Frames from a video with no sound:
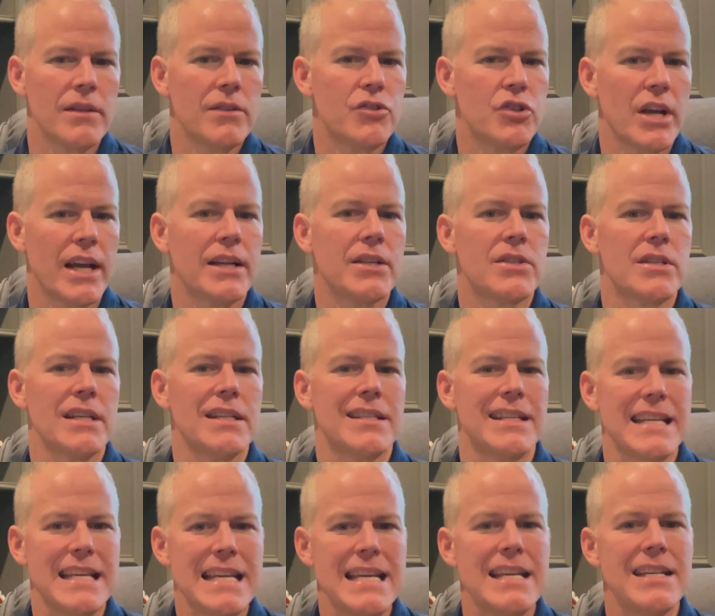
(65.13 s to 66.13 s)
checks is
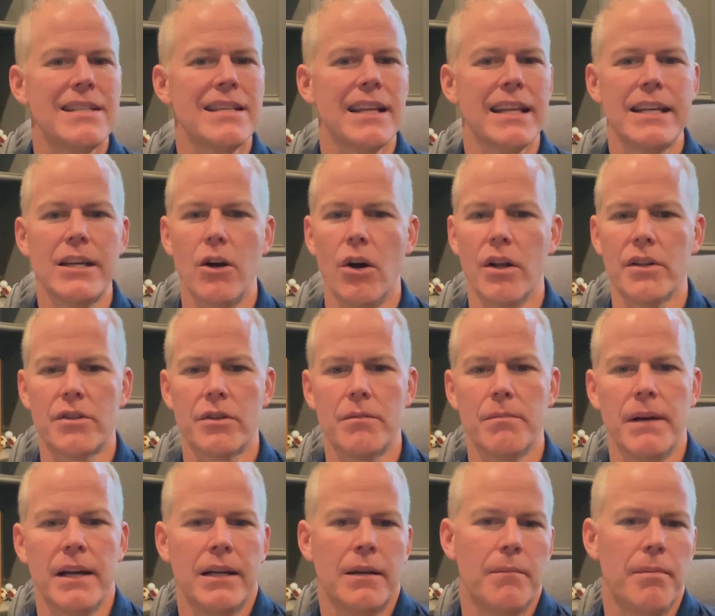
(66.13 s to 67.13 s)
easily altered
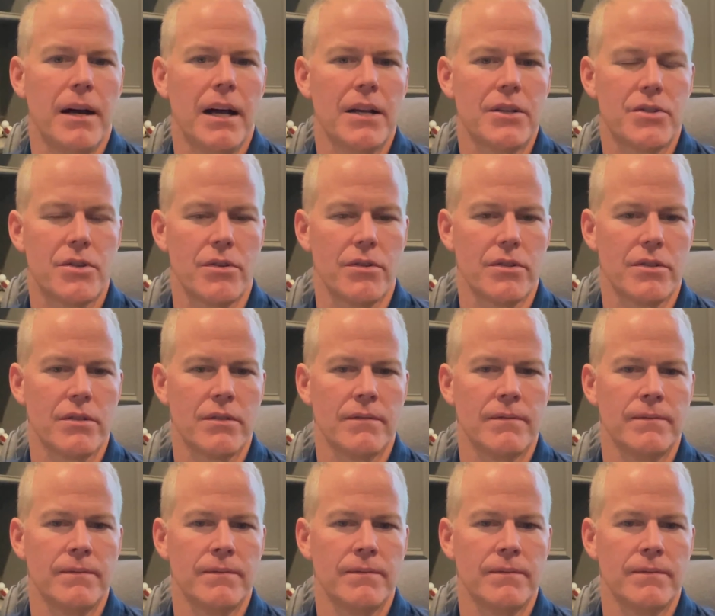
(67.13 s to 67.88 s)
by imposters.